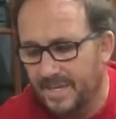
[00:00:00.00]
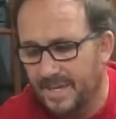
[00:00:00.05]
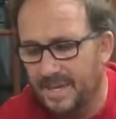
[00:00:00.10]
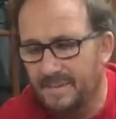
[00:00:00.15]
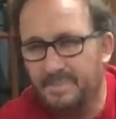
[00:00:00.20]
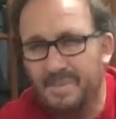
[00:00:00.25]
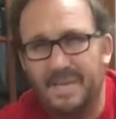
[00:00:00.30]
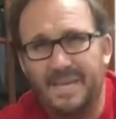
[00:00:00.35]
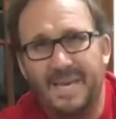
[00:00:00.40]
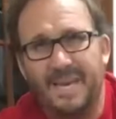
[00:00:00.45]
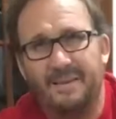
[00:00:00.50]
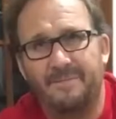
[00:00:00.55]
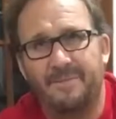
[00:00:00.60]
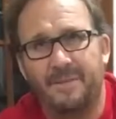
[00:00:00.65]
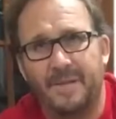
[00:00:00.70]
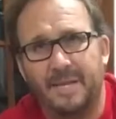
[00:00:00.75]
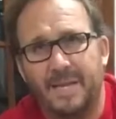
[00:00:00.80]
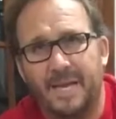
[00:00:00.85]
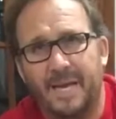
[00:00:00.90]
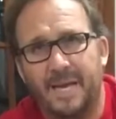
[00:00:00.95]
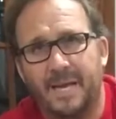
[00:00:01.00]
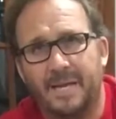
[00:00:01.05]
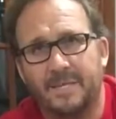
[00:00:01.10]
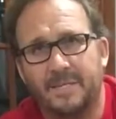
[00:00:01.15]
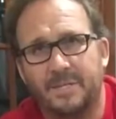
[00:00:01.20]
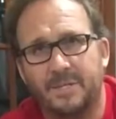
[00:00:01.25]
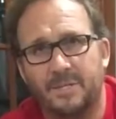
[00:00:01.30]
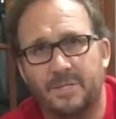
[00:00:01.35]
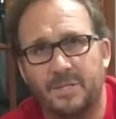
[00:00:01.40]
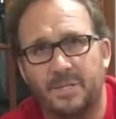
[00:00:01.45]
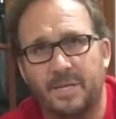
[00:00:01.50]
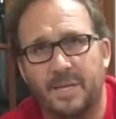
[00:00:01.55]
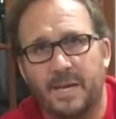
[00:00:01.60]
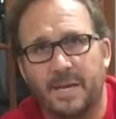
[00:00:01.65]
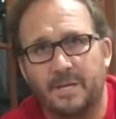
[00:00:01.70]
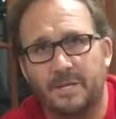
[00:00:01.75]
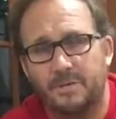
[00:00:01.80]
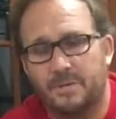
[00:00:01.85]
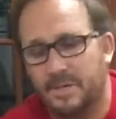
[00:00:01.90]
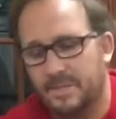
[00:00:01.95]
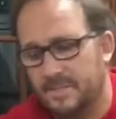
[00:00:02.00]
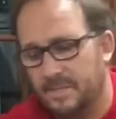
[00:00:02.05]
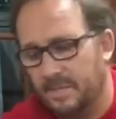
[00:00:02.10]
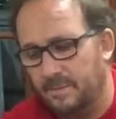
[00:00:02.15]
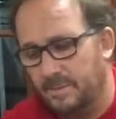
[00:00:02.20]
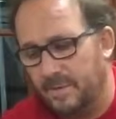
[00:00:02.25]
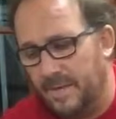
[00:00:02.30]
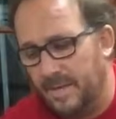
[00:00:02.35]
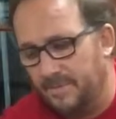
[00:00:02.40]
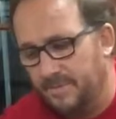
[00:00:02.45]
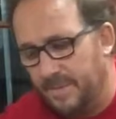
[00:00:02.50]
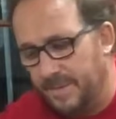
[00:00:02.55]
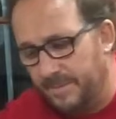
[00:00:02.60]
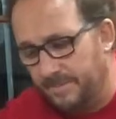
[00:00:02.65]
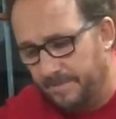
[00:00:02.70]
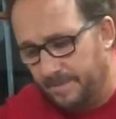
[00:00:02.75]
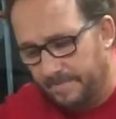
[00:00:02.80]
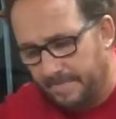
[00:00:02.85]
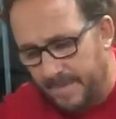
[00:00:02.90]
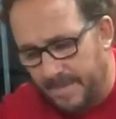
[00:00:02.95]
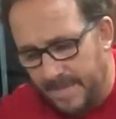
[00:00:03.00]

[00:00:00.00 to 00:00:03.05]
And be careful of cars because you can't trust anyone out there.